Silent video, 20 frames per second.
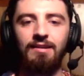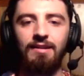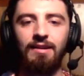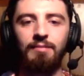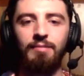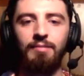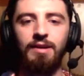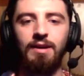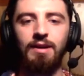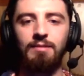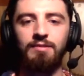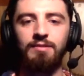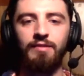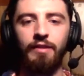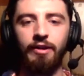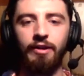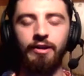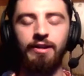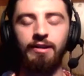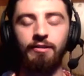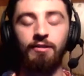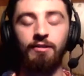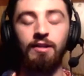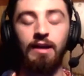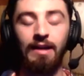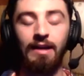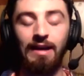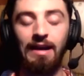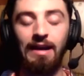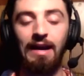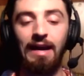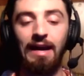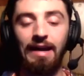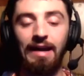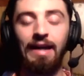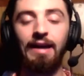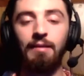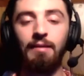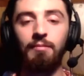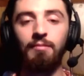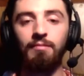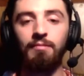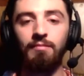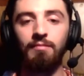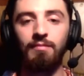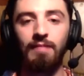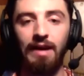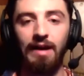it becomes very clear, like I am